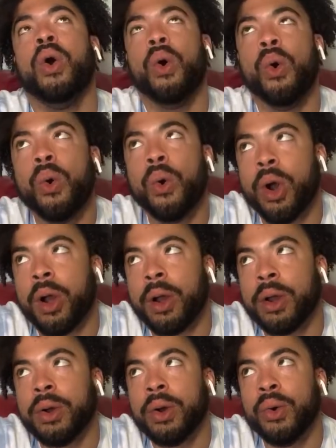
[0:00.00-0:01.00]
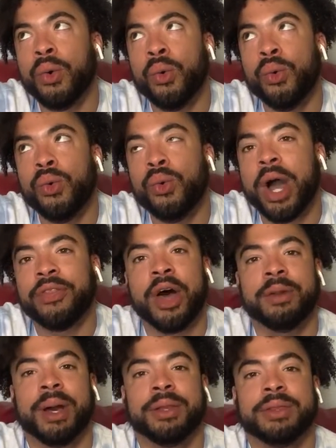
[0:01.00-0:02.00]
Or, I
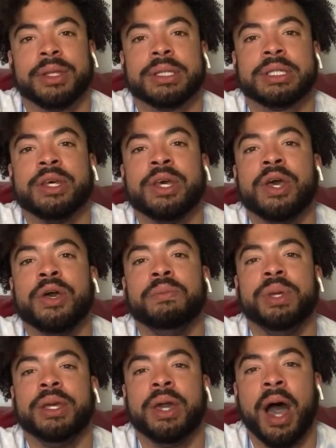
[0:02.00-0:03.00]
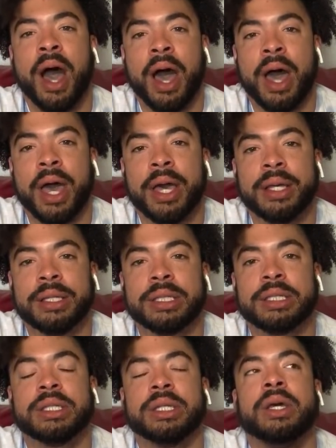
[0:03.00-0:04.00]
thought about this
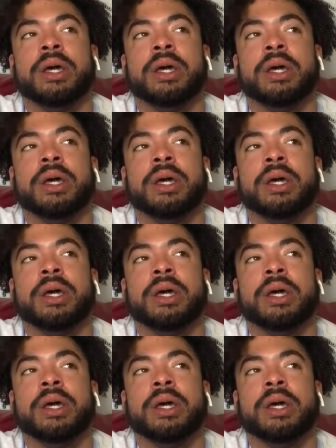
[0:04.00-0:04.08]
because,